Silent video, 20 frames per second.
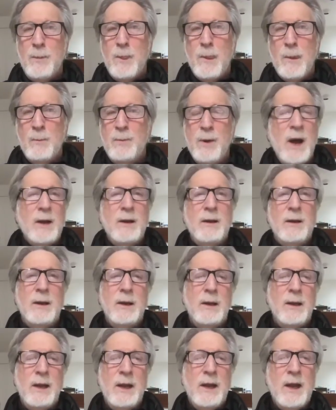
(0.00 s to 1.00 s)

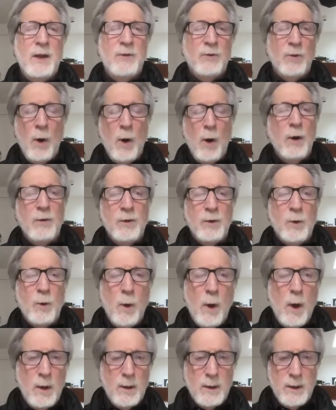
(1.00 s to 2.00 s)
But it has all the
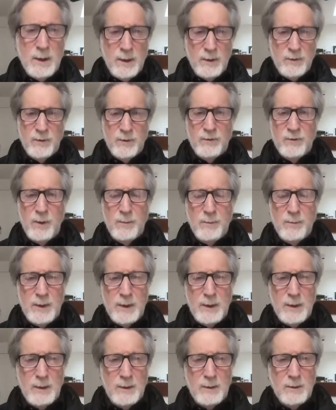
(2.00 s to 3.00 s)
qualities of
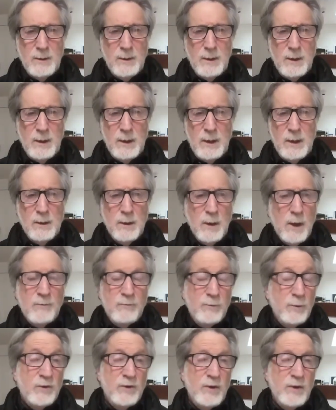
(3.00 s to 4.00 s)
somebody in
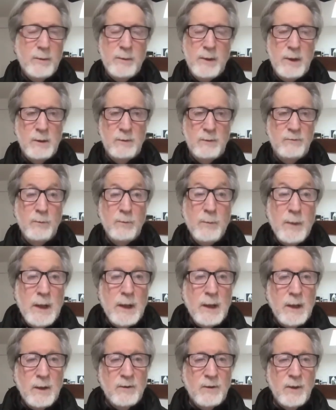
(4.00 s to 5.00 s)
love with cinema. For me,
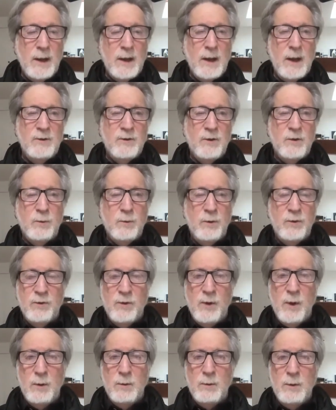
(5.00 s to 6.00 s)
it's like I just was
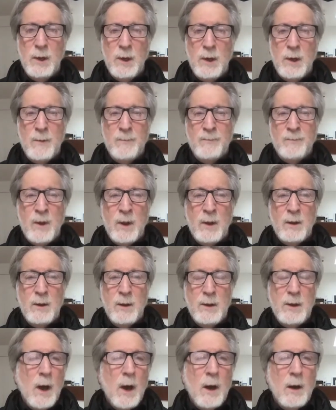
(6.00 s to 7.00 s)
so
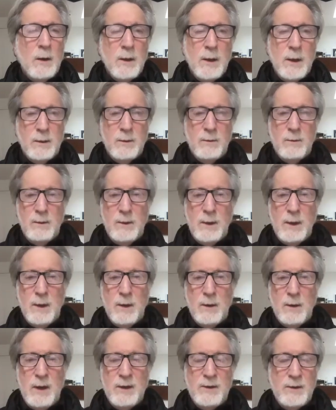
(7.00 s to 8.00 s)
young, and
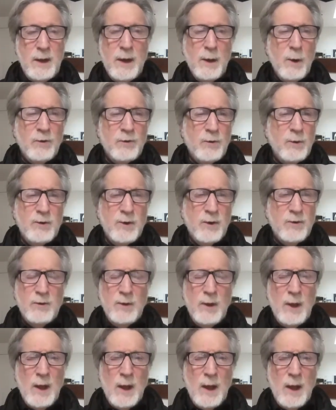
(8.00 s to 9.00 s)
and also just
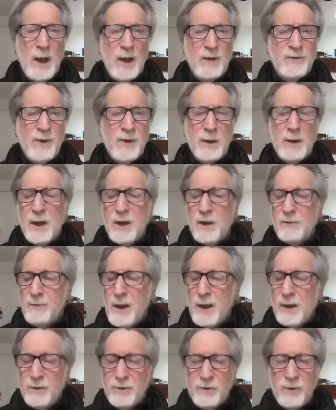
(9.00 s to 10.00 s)
I felt like if
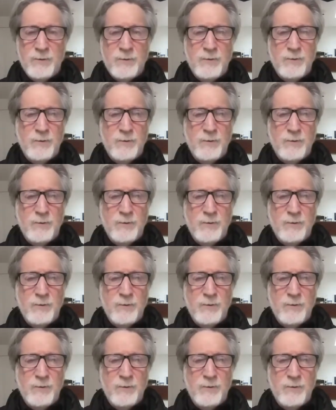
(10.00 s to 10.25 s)
I could just